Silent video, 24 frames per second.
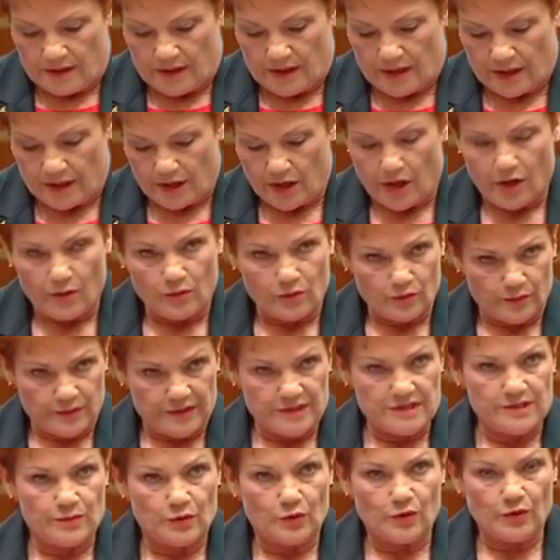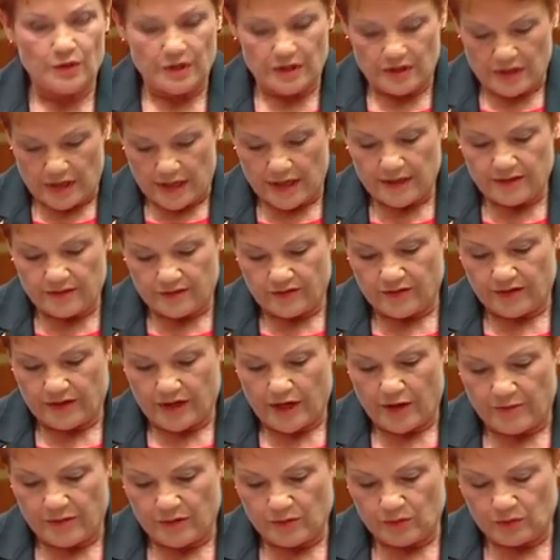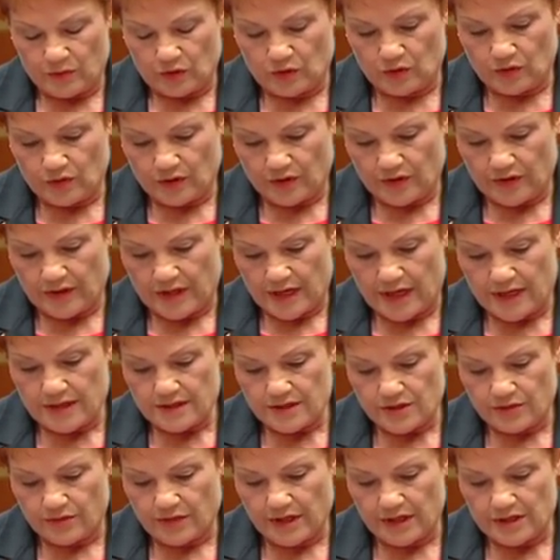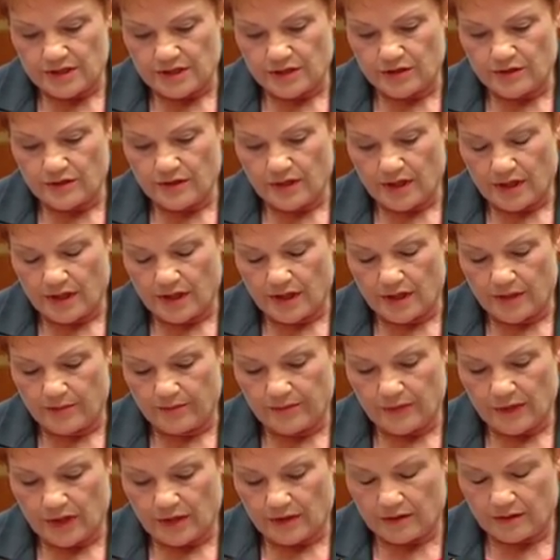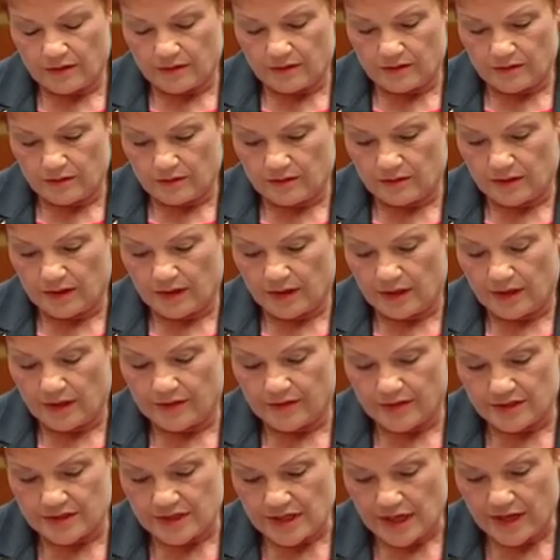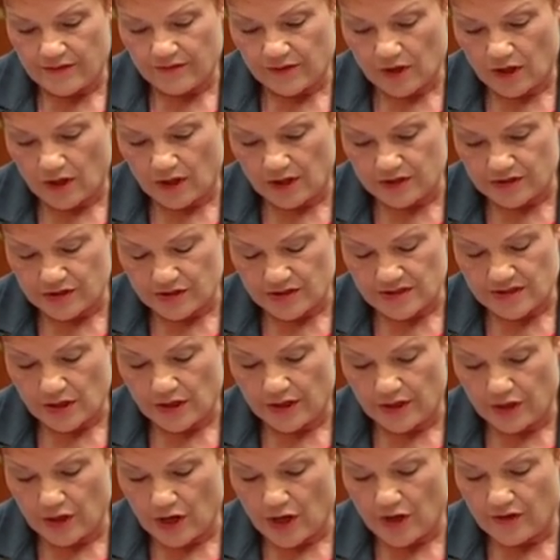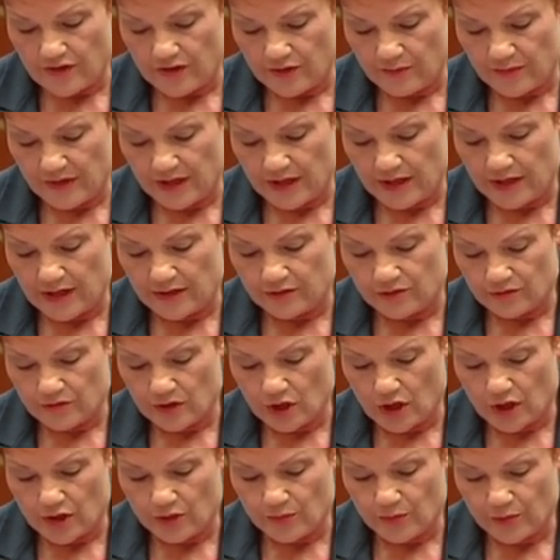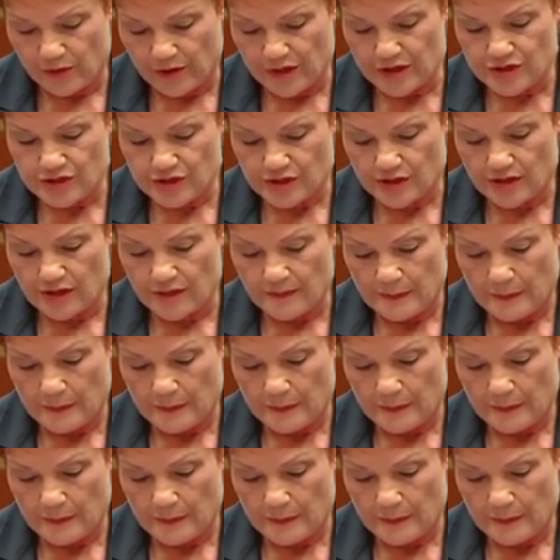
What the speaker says: And I will be supporting that, and the government will look at that to actually the TAFE colleges. I know they've been under a lot of pressure.